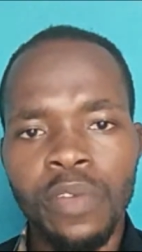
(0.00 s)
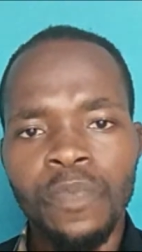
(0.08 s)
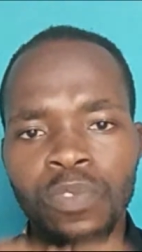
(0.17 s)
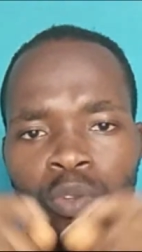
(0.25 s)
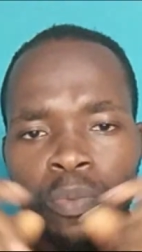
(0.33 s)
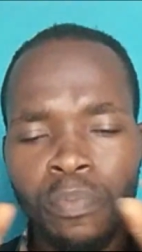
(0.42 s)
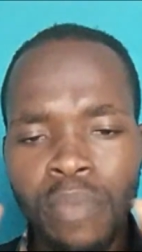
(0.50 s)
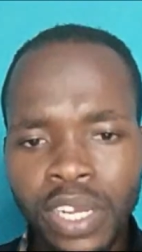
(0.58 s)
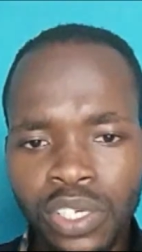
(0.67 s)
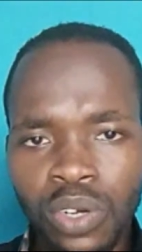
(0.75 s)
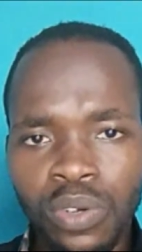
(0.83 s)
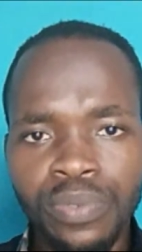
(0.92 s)
To make
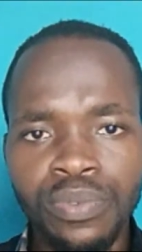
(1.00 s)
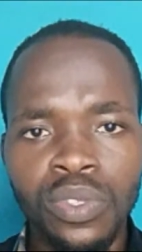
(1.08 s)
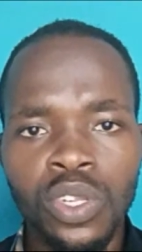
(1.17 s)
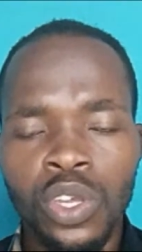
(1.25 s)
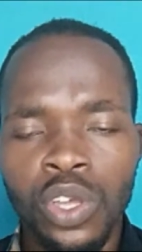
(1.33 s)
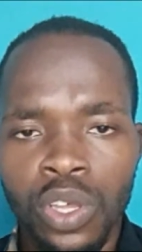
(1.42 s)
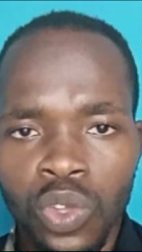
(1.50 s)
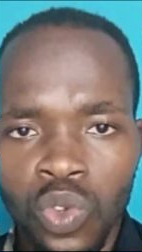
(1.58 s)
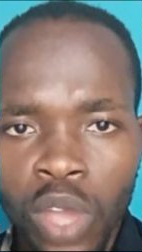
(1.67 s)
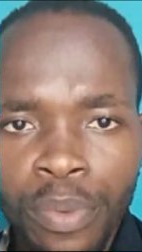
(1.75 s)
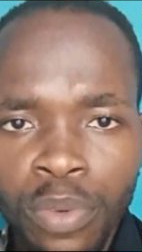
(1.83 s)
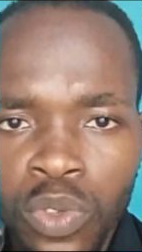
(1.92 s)
sure
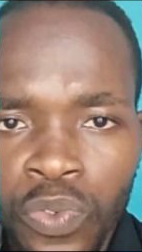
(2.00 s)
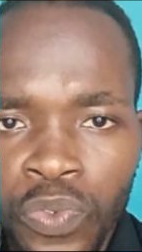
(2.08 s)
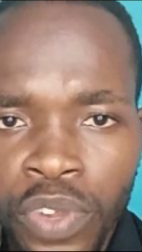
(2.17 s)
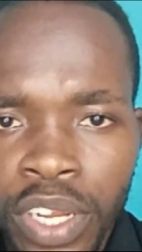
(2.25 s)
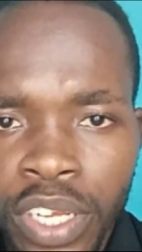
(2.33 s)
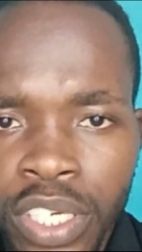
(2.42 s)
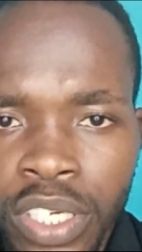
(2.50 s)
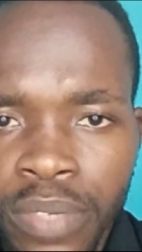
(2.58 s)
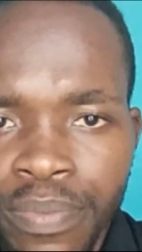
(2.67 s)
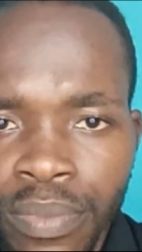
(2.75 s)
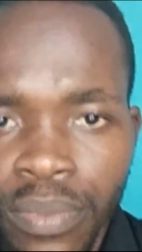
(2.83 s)
you're able to finish,